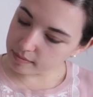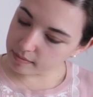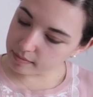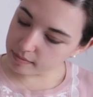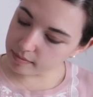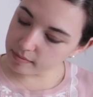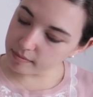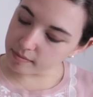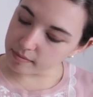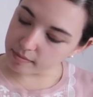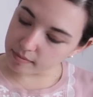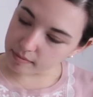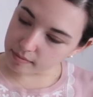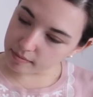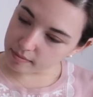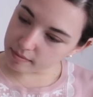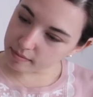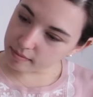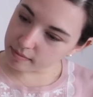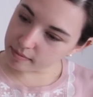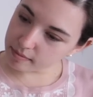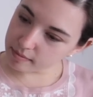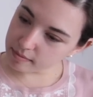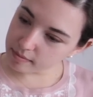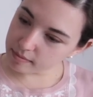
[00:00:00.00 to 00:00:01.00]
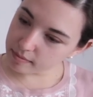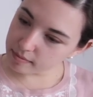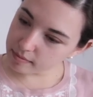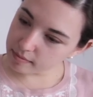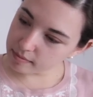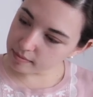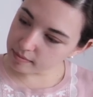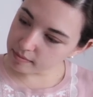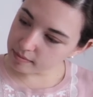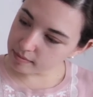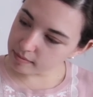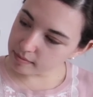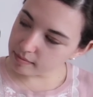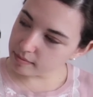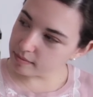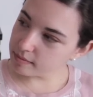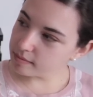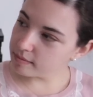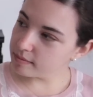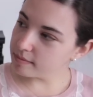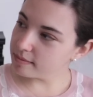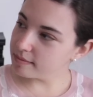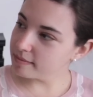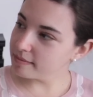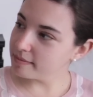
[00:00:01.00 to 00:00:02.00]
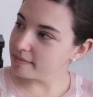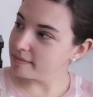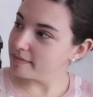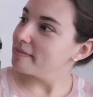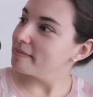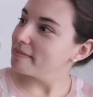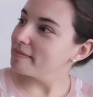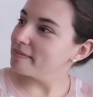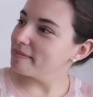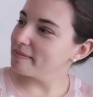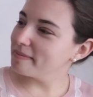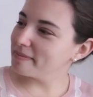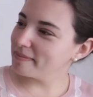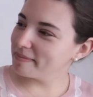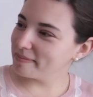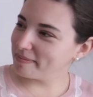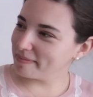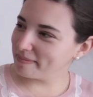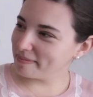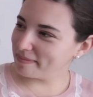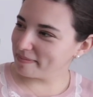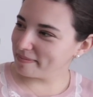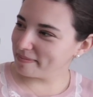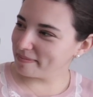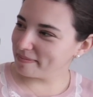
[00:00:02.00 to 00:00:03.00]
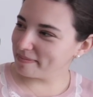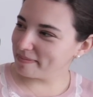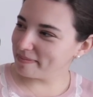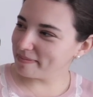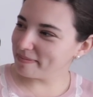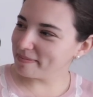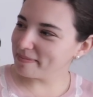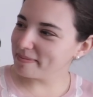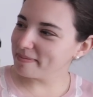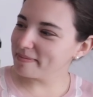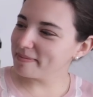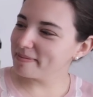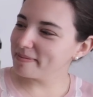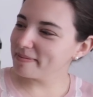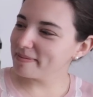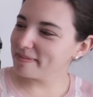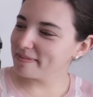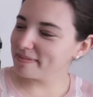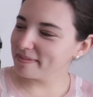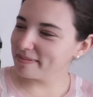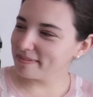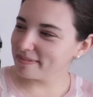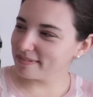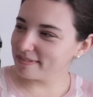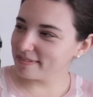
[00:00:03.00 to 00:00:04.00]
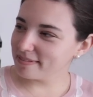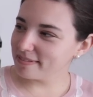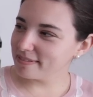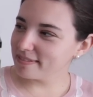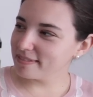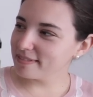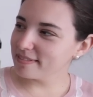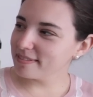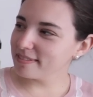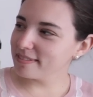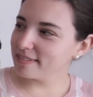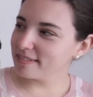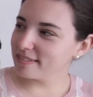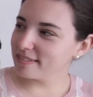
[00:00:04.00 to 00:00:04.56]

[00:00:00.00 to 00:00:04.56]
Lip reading: The person shown says nothing.